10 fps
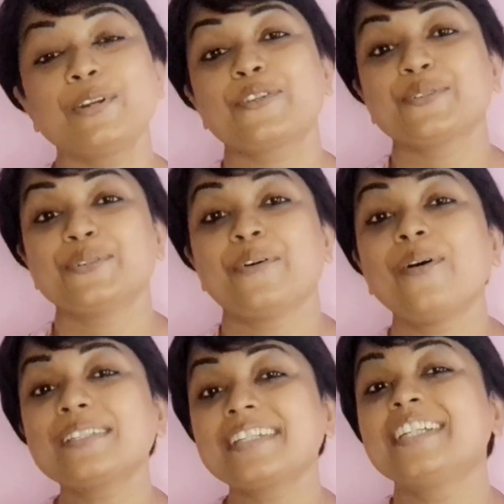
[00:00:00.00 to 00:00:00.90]
two,
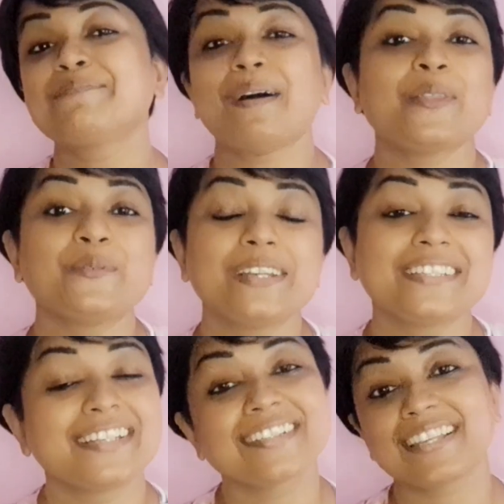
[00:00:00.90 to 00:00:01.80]
alternate
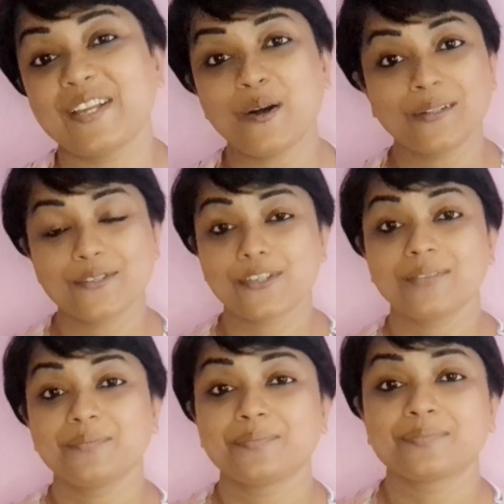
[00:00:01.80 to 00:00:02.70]
pathways in psychology.
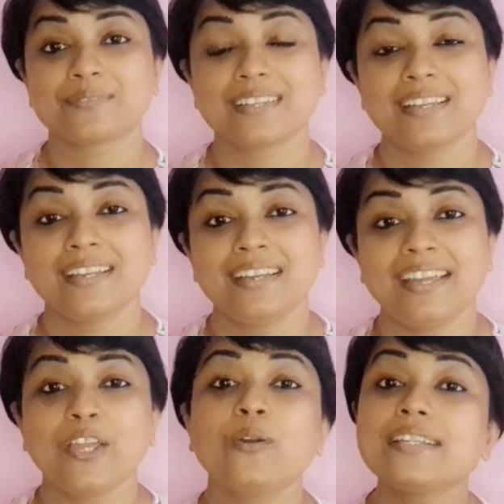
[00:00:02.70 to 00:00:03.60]

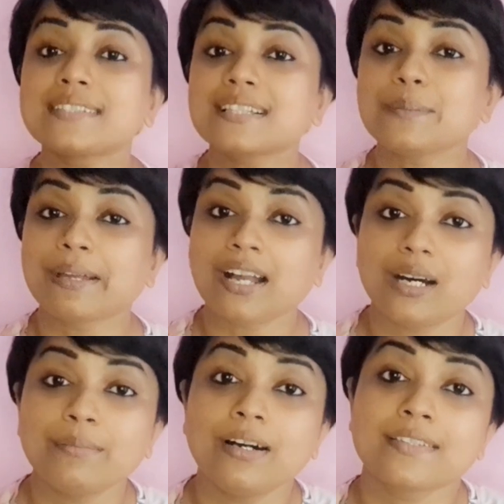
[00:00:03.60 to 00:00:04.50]
You can still
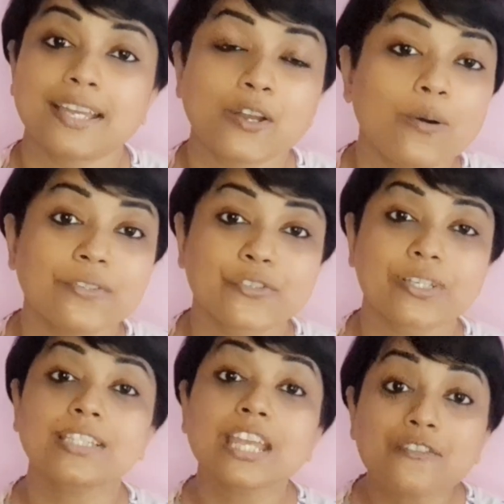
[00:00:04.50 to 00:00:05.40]
become a
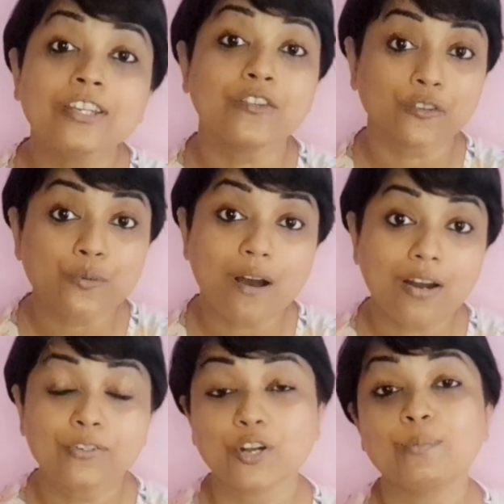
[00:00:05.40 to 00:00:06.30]
psychologist even if you
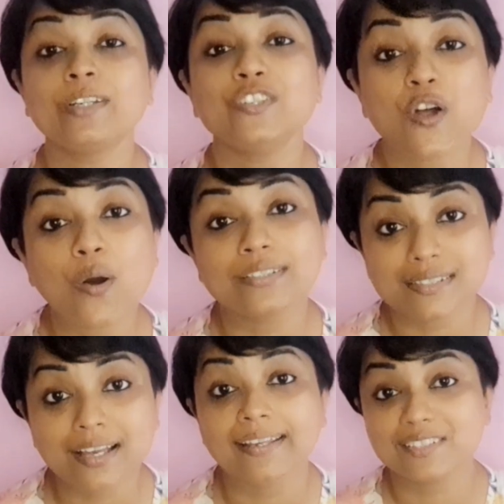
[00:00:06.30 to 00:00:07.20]
are from a
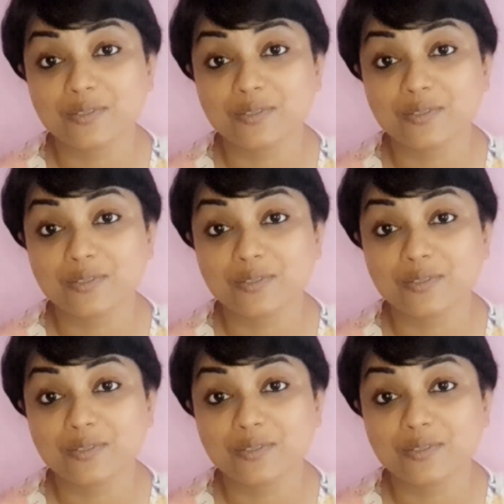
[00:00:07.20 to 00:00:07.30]
non-science